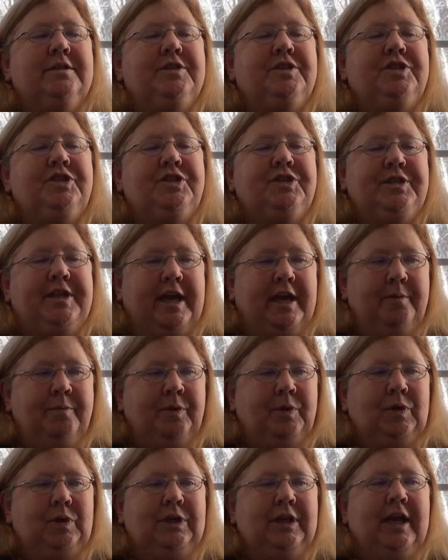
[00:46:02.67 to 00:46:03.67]

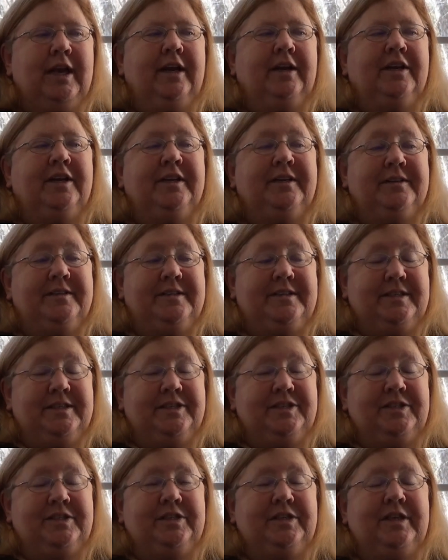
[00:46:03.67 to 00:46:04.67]
stable and
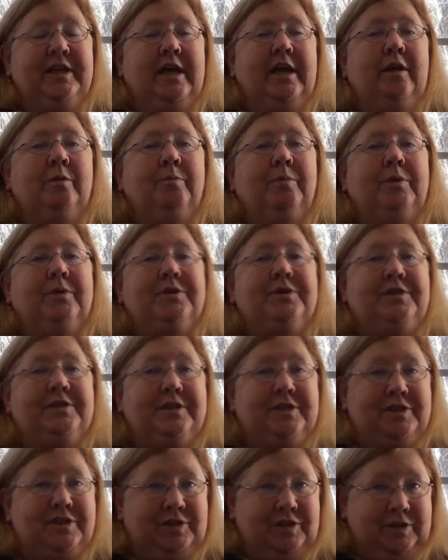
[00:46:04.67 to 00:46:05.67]
consistent and
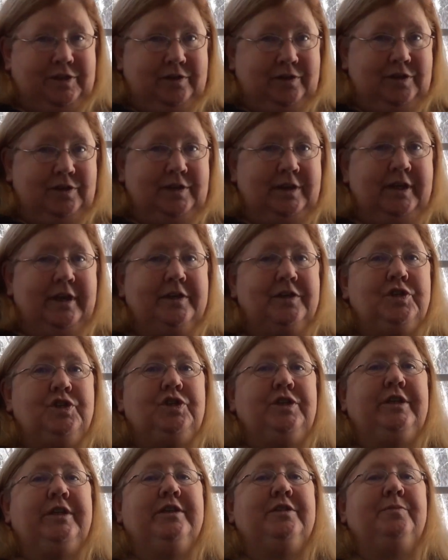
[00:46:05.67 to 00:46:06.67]
persistent. And
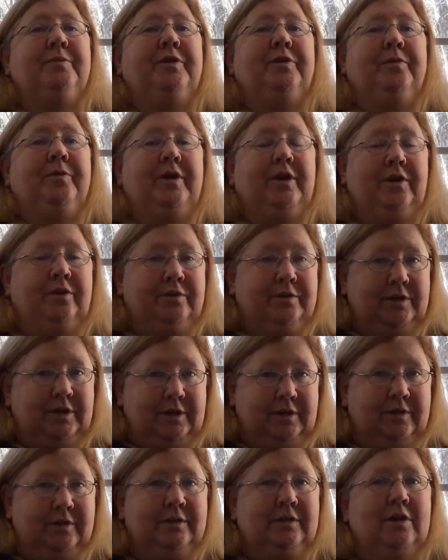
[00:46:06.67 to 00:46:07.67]
she has been around a
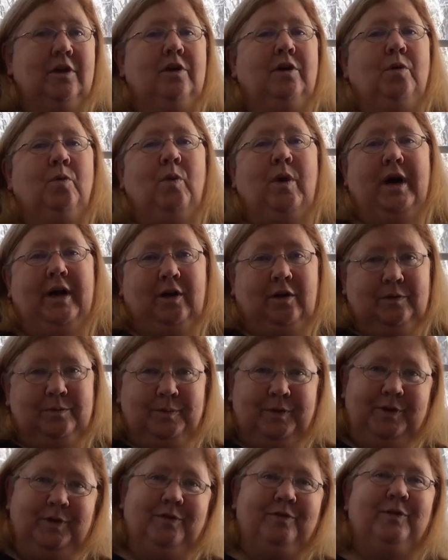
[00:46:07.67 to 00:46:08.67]
good long while
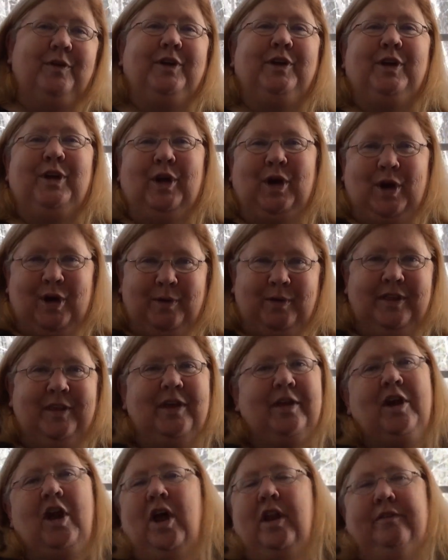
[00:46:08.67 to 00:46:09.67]
with your friend Clark, and
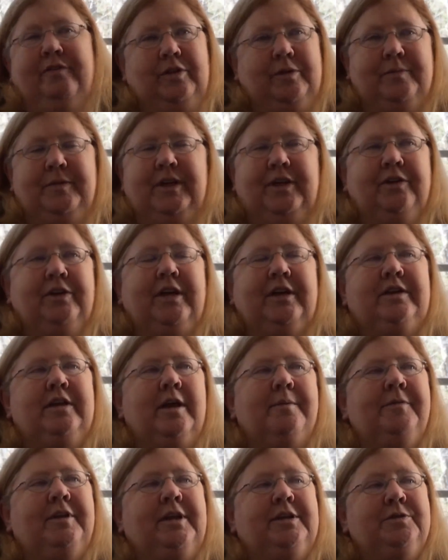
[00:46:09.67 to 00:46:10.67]
all mm-hmm. of them, mm-hmm. the Internet
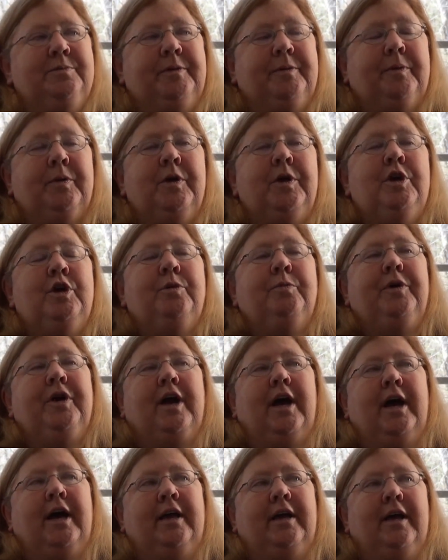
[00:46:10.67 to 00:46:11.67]
Time Alliance people. But
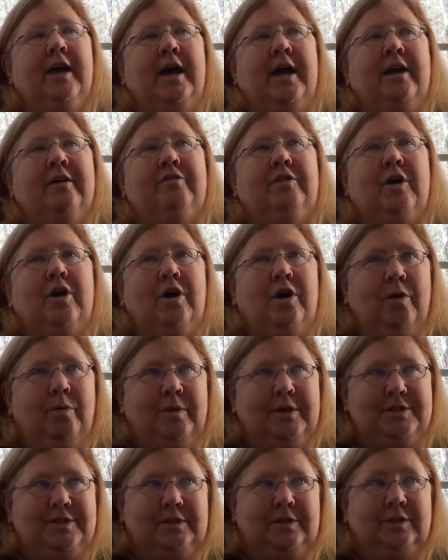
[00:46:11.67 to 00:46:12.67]
I, I have
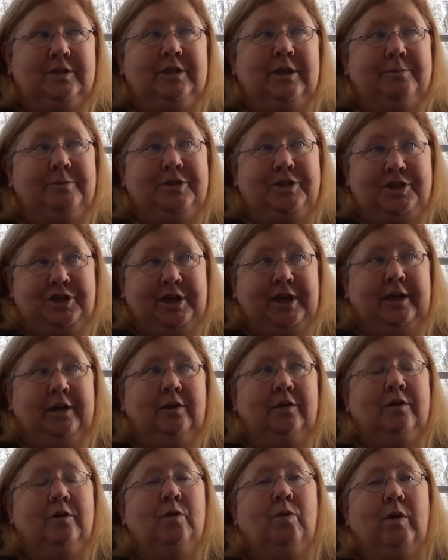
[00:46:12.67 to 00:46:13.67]
always looked up to
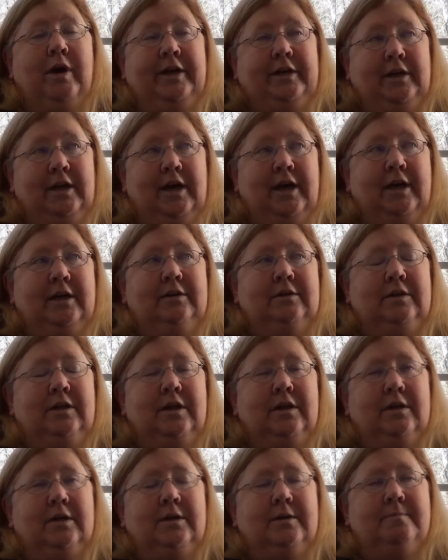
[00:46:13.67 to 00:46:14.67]
Jane quite a lot
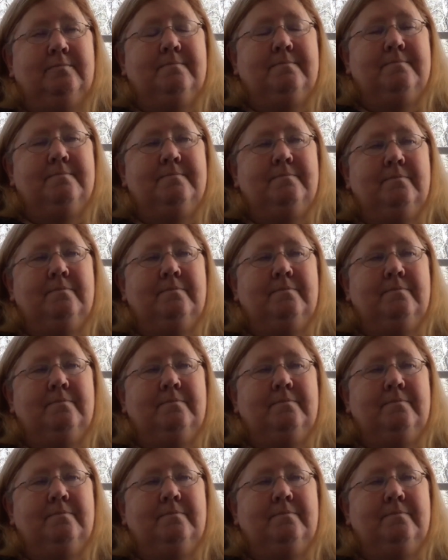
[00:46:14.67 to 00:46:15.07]
um,